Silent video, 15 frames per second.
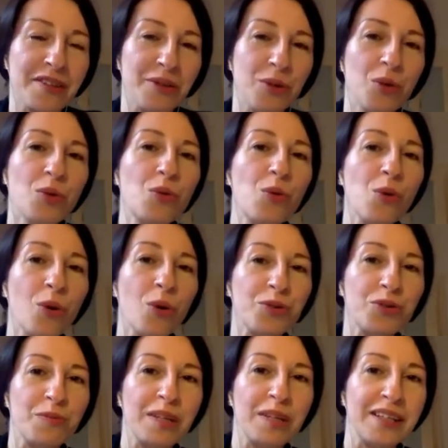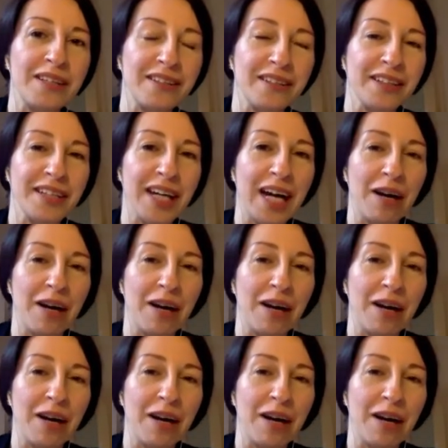They don't quote mainly